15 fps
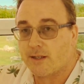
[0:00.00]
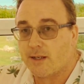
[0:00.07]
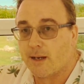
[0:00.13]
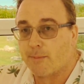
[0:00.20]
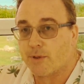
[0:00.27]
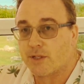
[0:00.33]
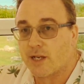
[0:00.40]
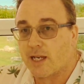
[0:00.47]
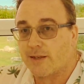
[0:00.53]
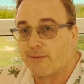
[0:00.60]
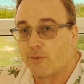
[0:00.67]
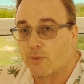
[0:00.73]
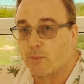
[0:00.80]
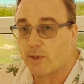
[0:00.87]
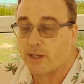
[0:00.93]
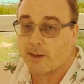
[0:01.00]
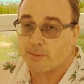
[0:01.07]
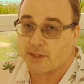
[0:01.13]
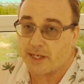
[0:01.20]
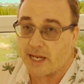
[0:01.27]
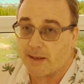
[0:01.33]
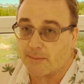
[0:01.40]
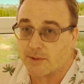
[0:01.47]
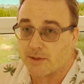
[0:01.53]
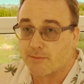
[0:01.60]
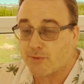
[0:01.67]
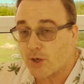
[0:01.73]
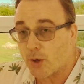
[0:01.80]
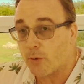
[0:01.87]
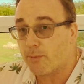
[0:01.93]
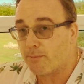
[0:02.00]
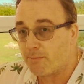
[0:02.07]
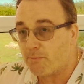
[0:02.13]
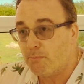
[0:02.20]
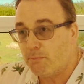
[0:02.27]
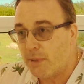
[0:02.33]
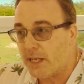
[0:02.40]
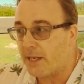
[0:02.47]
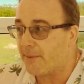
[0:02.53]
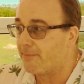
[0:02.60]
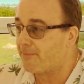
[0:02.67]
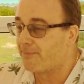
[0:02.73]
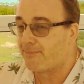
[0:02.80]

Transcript: number size for when it comes to games. So B.